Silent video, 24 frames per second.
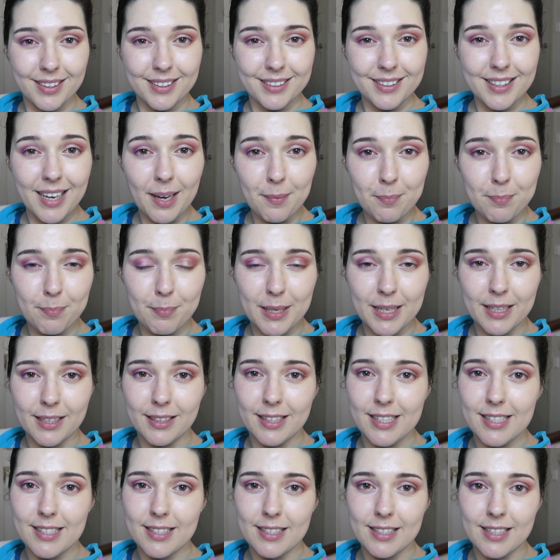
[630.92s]
yeah, but at
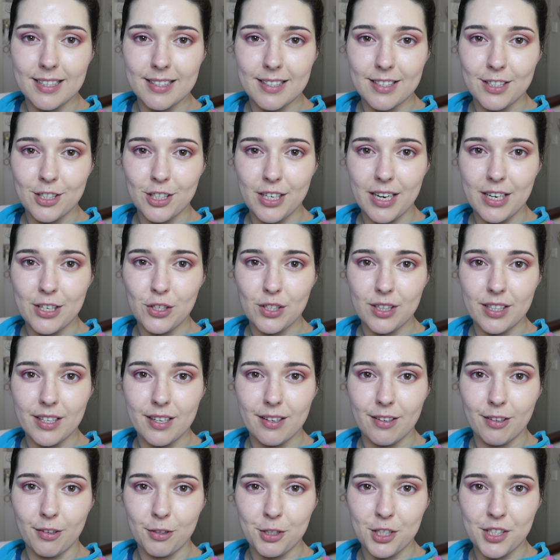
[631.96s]
least it doesn't change the
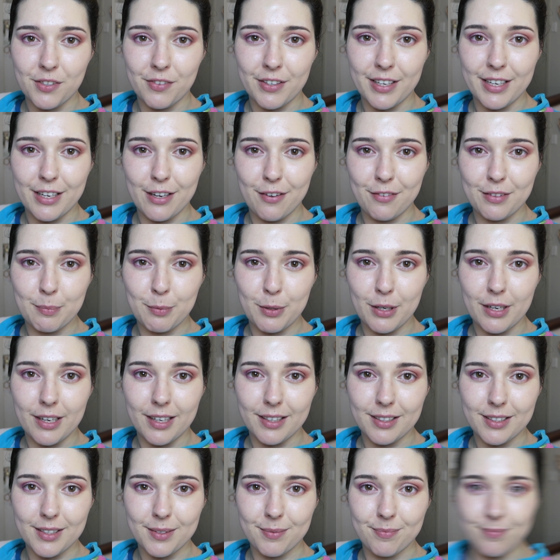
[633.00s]
longevity of the product.